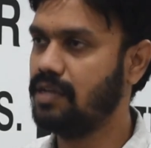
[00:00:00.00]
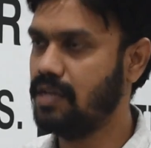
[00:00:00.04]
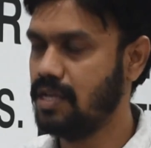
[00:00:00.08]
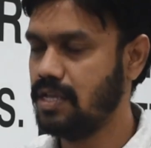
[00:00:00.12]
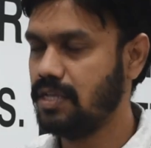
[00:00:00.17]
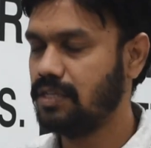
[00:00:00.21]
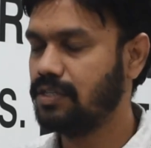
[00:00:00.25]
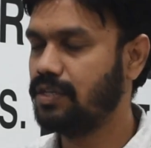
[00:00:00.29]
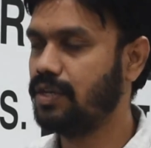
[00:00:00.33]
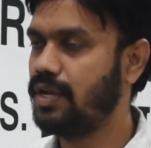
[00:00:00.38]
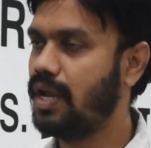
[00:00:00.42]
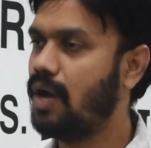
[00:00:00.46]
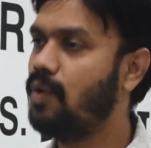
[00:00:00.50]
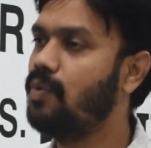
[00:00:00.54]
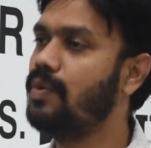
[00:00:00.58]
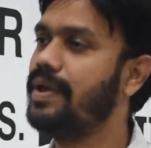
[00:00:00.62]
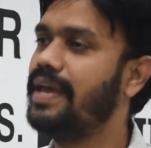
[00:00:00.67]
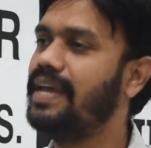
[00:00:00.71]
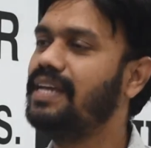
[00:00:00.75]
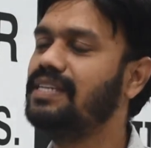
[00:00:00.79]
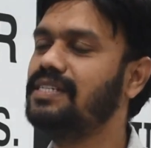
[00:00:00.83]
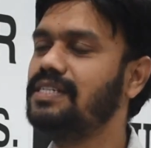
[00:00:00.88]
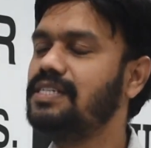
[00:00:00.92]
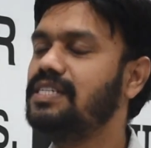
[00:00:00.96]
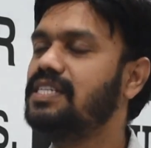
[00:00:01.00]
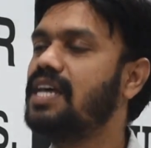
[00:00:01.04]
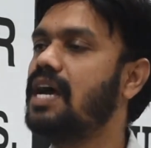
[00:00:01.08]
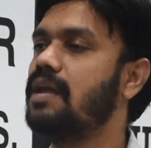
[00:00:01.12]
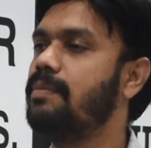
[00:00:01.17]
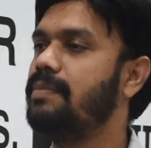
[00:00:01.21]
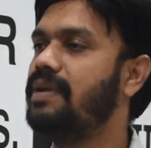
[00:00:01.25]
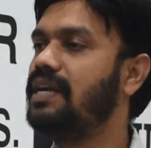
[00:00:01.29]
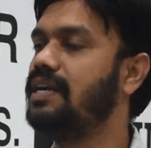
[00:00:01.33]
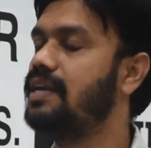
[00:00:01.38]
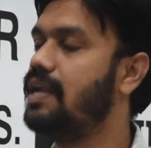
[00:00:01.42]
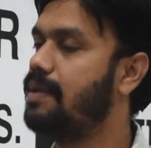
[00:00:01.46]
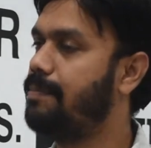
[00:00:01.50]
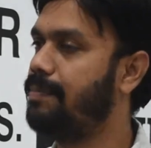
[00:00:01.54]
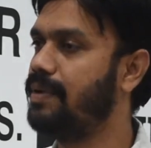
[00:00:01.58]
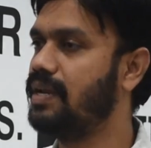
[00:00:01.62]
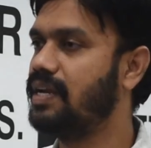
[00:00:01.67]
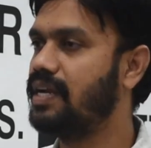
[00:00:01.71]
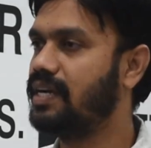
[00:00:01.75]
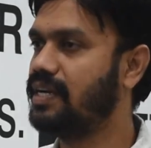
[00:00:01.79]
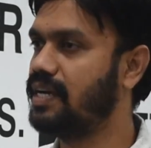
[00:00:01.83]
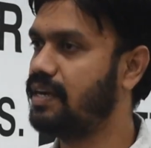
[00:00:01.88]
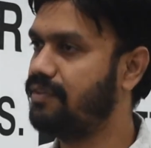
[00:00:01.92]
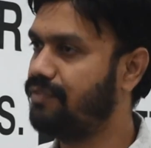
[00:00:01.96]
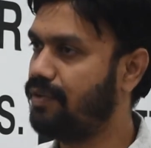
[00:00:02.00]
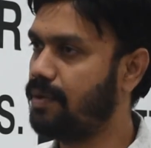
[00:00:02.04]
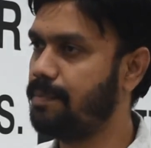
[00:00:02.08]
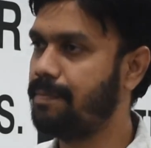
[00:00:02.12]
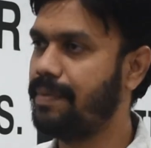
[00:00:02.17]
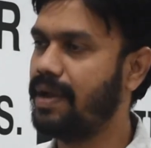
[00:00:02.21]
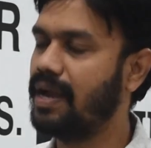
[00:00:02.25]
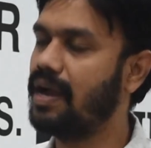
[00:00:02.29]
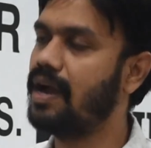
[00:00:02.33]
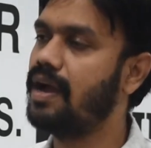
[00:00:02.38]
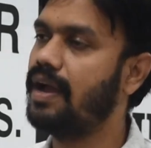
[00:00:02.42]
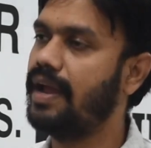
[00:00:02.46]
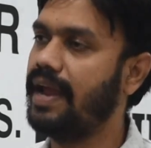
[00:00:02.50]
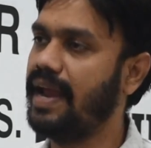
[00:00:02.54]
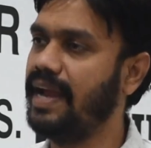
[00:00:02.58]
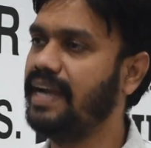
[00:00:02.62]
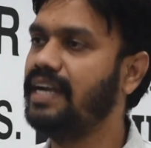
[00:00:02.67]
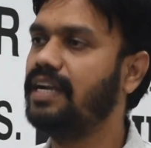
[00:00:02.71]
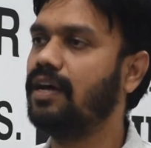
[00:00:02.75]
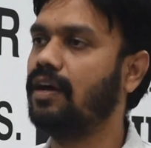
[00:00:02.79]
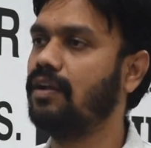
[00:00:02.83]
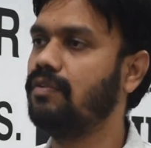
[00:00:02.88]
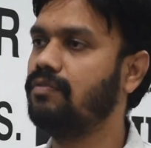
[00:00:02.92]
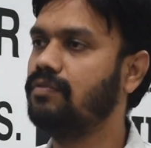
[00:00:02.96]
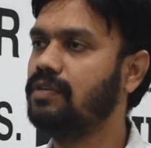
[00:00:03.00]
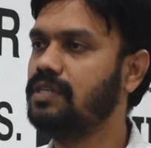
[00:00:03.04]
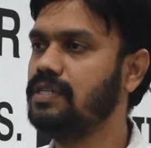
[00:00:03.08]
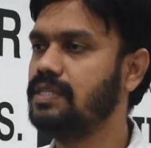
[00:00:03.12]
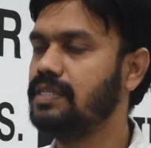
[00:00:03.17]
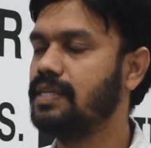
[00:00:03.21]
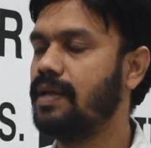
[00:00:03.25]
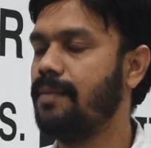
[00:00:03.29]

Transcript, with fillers: So now agents are being deprecated from Pega 8 onwards.